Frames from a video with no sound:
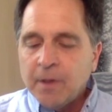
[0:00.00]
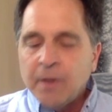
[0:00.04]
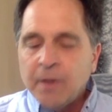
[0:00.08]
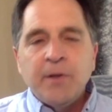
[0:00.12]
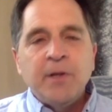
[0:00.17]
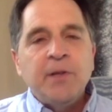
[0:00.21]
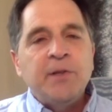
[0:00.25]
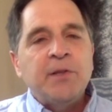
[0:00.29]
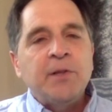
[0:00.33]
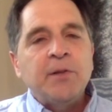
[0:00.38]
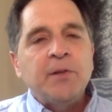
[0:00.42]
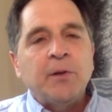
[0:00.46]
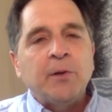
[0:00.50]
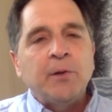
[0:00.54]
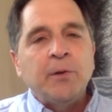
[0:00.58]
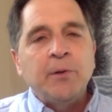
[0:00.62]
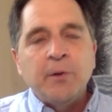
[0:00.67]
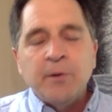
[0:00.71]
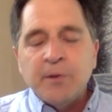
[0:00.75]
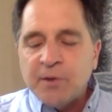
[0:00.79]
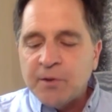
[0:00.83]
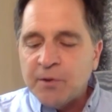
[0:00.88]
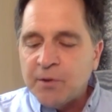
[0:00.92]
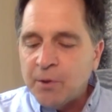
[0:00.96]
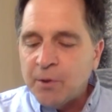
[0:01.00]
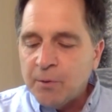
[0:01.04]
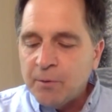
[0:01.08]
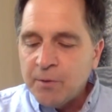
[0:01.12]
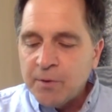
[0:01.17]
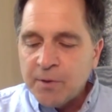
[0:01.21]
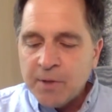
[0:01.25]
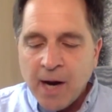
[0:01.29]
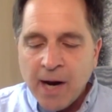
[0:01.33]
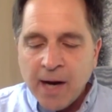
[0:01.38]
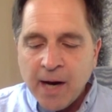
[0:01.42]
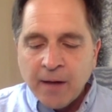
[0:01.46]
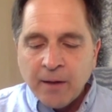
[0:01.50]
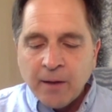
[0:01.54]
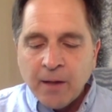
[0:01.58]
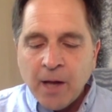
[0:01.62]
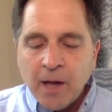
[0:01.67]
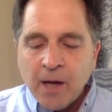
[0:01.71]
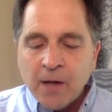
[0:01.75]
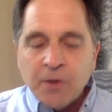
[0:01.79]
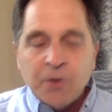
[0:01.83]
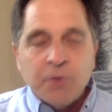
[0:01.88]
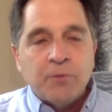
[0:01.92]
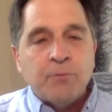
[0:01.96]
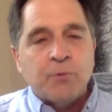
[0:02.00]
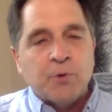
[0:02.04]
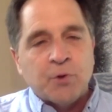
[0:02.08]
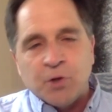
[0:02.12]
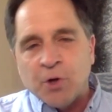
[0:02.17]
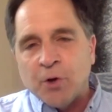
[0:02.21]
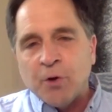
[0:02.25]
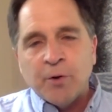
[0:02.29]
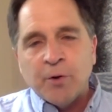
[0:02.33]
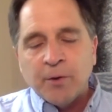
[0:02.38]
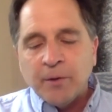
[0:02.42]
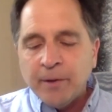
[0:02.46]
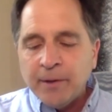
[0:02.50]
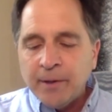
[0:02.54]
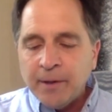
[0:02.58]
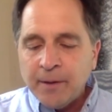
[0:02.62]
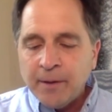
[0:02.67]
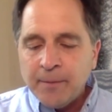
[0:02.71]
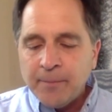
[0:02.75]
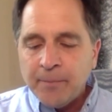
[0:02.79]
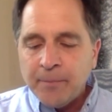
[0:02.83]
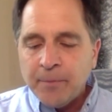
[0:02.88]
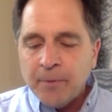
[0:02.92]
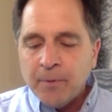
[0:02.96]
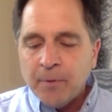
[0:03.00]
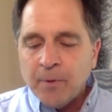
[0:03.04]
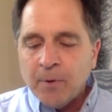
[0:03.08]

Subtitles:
These include student dialogue, journaling,